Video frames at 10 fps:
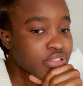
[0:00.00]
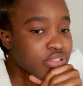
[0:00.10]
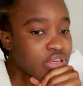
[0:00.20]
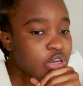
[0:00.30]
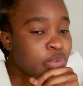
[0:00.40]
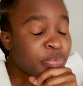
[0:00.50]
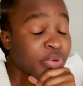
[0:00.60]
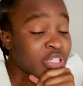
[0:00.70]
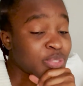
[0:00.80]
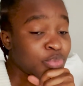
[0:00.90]
So I know my
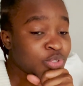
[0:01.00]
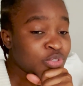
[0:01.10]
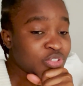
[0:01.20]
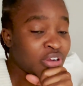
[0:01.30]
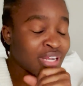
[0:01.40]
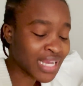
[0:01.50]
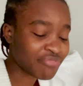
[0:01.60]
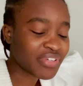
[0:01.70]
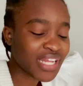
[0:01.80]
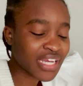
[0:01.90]
period's supposed to start. Like, I
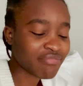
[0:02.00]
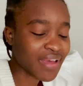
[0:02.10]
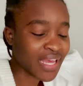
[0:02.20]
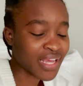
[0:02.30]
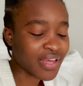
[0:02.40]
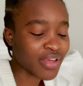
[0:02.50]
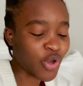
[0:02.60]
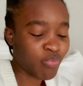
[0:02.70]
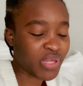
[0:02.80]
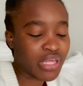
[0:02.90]
feel like if I
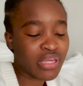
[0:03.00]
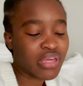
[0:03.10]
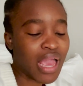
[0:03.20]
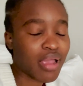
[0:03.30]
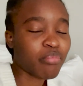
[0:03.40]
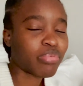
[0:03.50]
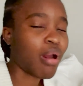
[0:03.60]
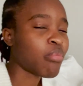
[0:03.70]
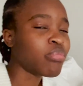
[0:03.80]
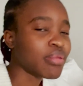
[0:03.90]
go pee, I can
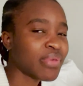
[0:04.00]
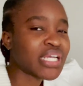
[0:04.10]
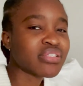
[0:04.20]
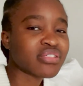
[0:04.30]
probably make it